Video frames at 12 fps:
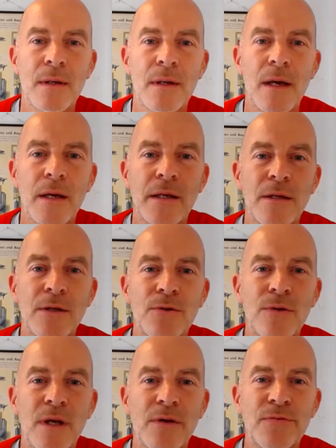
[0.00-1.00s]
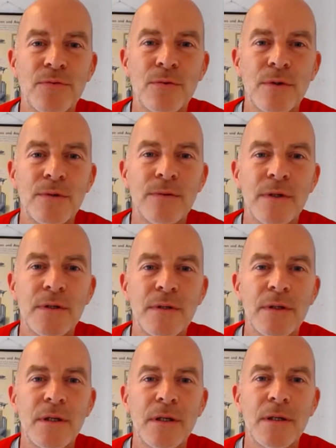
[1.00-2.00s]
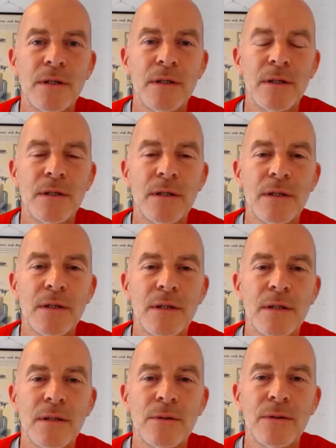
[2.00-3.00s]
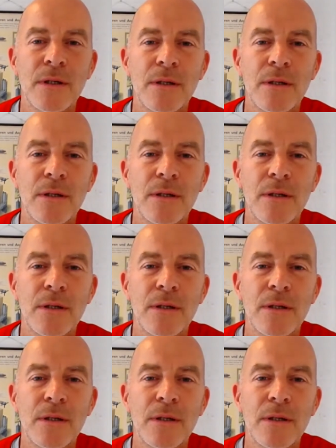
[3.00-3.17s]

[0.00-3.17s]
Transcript: I can do that for you, I think. No, I